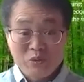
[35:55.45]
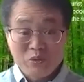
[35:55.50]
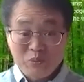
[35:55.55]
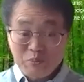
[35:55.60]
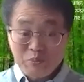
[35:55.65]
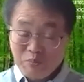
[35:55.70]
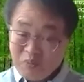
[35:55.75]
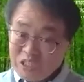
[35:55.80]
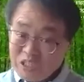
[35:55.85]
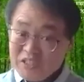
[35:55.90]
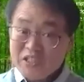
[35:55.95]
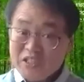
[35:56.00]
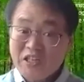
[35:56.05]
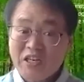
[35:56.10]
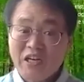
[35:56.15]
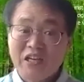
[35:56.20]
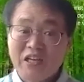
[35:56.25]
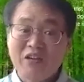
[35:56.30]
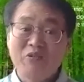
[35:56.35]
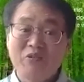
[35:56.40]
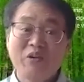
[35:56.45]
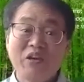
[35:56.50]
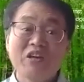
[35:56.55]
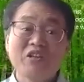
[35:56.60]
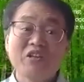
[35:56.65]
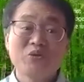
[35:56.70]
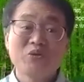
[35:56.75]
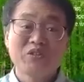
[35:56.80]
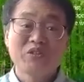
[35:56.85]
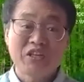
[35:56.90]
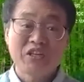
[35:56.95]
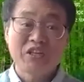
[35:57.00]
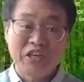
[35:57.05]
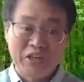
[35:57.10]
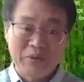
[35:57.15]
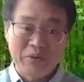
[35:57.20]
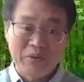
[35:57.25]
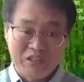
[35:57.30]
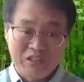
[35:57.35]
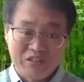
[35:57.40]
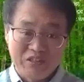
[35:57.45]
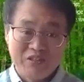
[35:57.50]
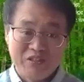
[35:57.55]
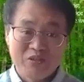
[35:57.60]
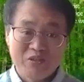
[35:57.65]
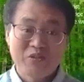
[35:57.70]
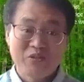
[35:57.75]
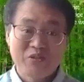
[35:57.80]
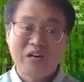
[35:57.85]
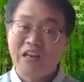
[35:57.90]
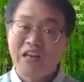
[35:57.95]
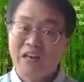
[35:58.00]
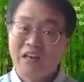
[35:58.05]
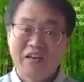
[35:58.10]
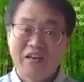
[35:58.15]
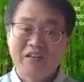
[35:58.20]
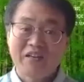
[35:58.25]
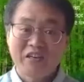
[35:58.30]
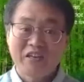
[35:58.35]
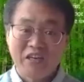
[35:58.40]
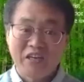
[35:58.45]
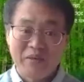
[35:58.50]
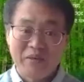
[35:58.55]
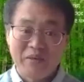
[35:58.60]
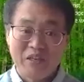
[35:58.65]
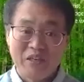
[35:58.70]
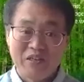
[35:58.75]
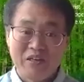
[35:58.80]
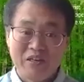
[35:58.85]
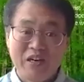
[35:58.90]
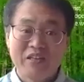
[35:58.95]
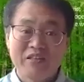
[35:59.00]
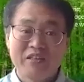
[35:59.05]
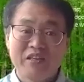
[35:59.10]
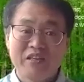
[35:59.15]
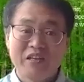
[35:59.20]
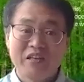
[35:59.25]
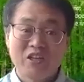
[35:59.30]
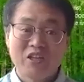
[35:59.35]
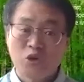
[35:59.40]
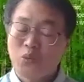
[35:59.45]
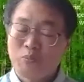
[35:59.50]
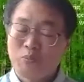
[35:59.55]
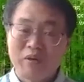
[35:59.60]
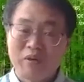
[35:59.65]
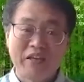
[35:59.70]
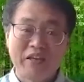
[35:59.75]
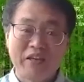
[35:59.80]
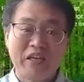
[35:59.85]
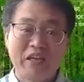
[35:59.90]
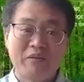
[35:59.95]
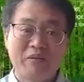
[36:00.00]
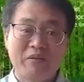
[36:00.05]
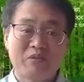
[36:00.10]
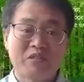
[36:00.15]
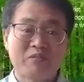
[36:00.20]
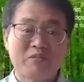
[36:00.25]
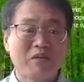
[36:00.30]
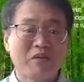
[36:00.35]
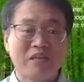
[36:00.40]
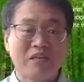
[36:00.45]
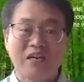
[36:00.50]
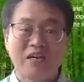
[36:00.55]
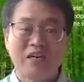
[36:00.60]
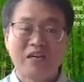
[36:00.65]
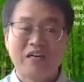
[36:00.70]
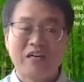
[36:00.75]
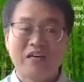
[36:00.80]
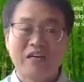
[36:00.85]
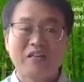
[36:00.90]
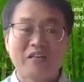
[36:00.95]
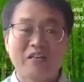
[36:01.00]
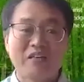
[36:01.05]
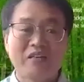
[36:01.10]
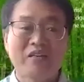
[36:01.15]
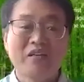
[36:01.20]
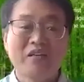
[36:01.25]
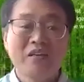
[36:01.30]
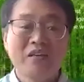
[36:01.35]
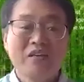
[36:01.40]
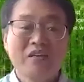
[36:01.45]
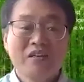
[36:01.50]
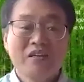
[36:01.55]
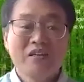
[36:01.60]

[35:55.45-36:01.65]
basically we are using gaming. I like gaming. I think I don't play games, but I think the